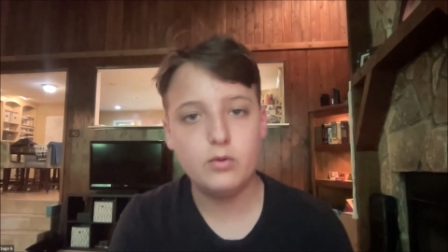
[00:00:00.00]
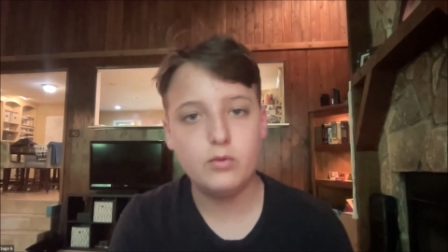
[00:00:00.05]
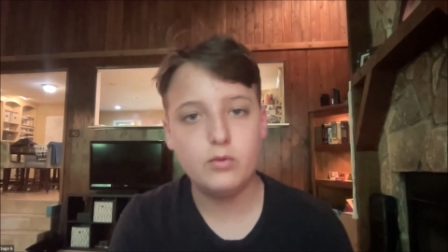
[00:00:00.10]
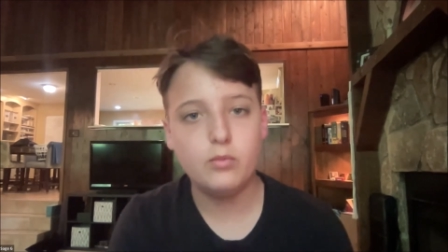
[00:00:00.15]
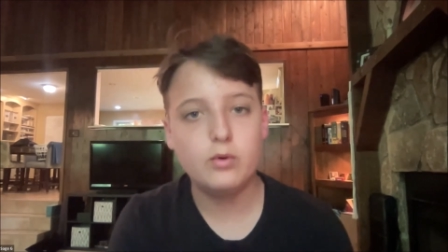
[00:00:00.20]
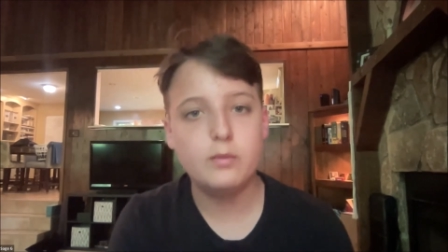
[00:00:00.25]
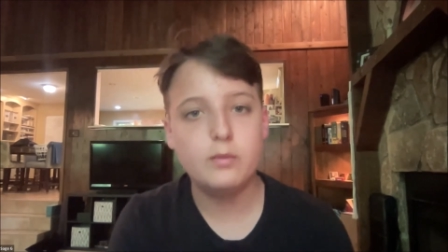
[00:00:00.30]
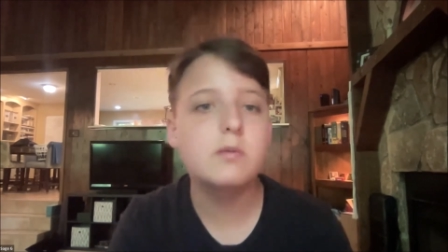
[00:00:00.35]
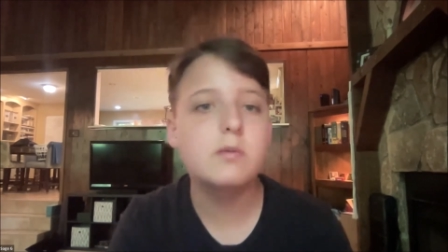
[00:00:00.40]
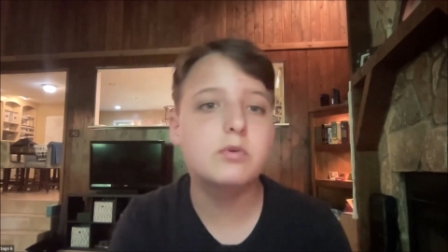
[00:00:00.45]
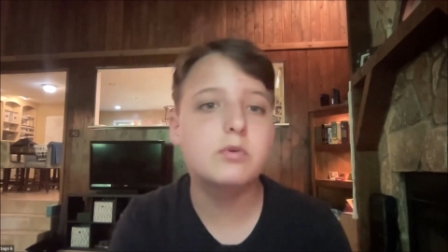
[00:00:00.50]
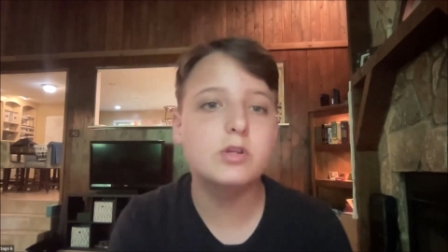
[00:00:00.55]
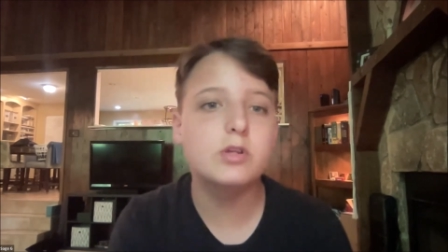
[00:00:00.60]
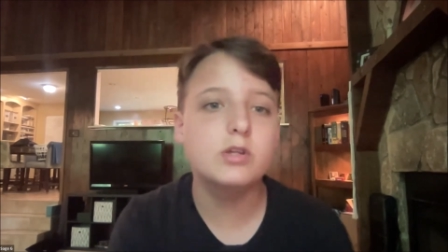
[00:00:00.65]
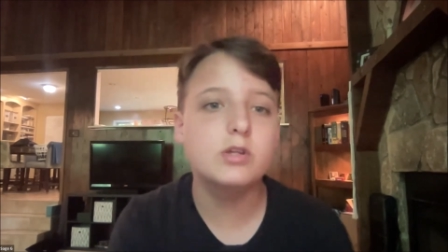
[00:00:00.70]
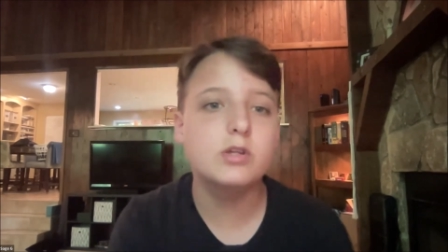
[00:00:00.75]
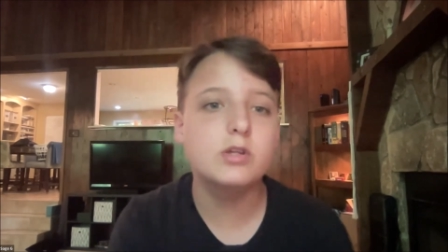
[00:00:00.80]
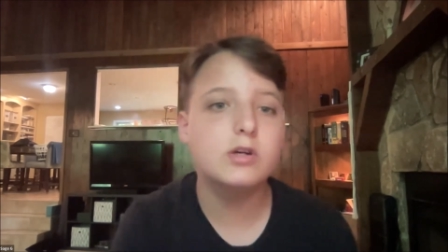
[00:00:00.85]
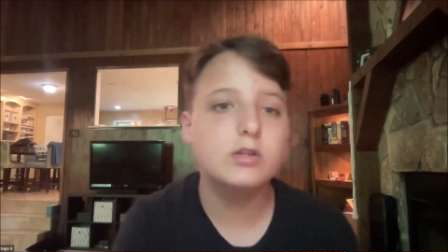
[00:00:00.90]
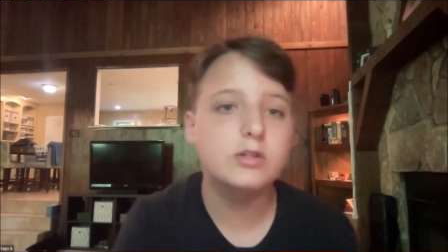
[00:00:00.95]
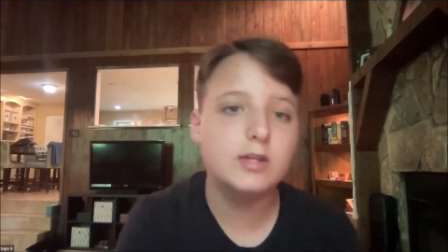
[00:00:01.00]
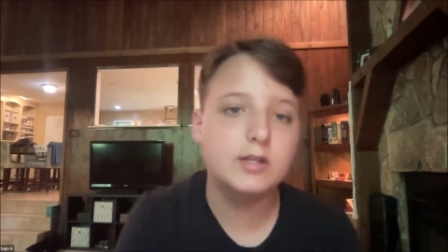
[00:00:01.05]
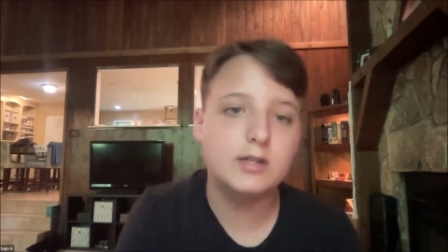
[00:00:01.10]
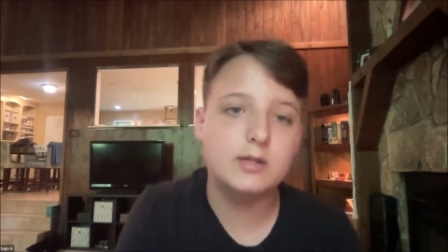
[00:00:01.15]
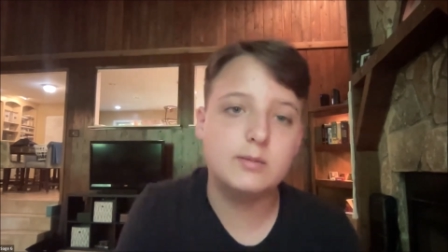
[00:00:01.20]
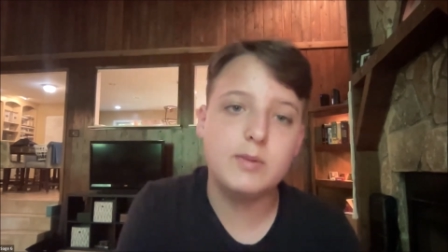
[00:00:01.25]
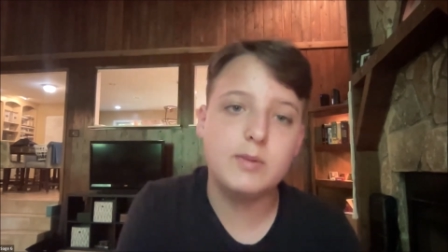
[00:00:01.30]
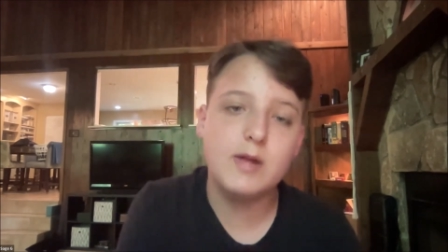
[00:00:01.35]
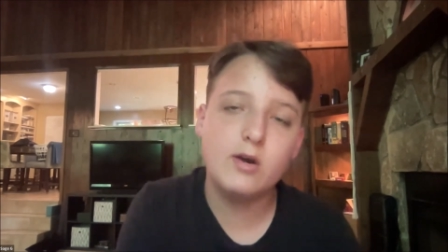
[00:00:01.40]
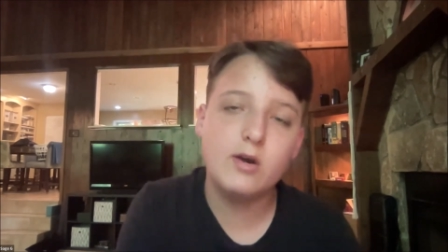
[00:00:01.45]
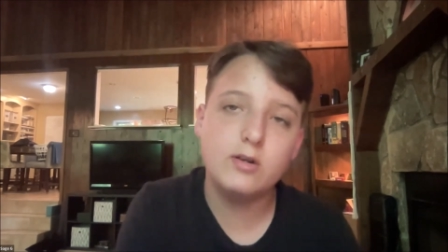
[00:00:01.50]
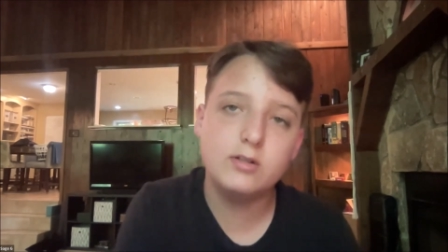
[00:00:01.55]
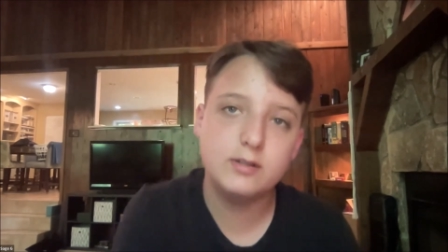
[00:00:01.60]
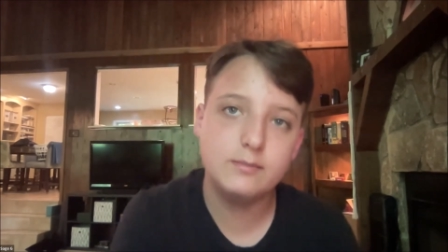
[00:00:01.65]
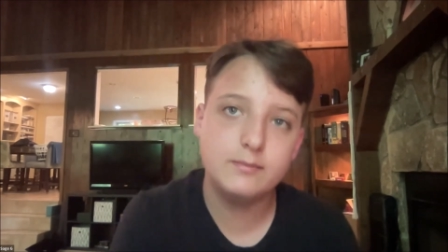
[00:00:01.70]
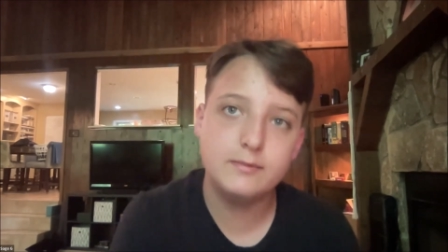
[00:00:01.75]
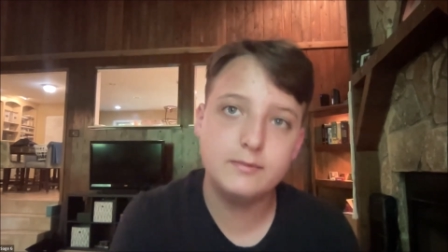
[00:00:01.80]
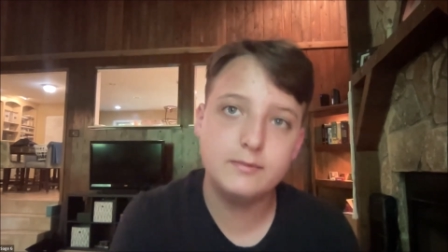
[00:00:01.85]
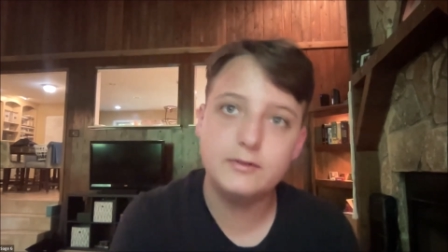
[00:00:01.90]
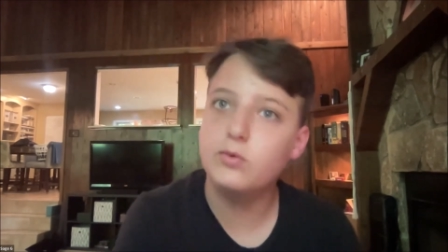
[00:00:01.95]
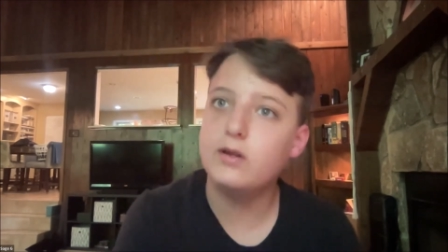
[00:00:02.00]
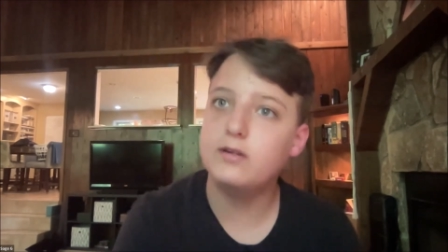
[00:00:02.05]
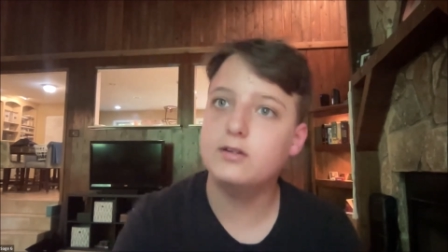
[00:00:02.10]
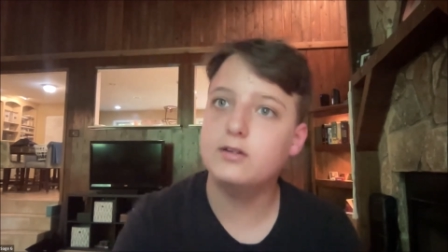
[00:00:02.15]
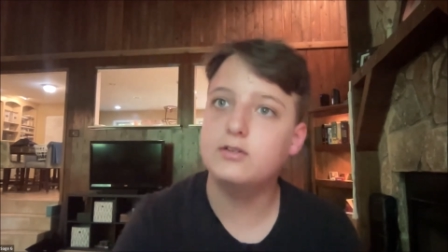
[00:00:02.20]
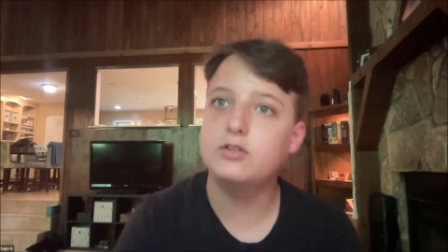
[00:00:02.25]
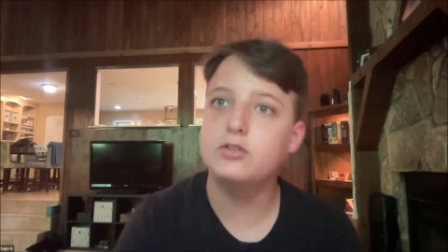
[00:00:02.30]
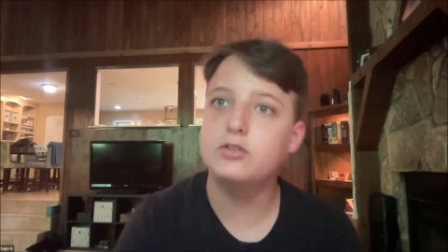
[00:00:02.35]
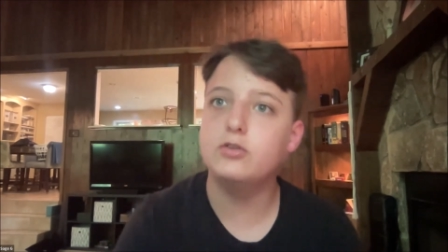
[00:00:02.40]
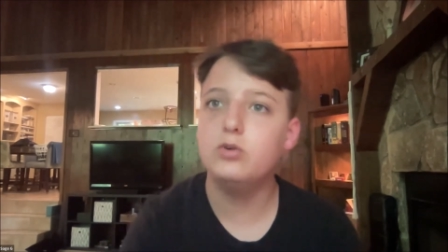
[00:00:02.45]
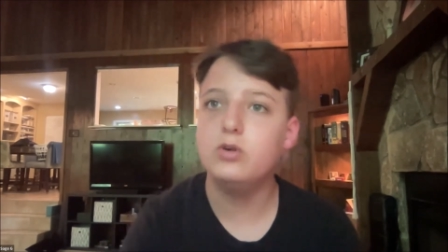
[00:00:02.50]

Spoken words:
And we remember the comparison between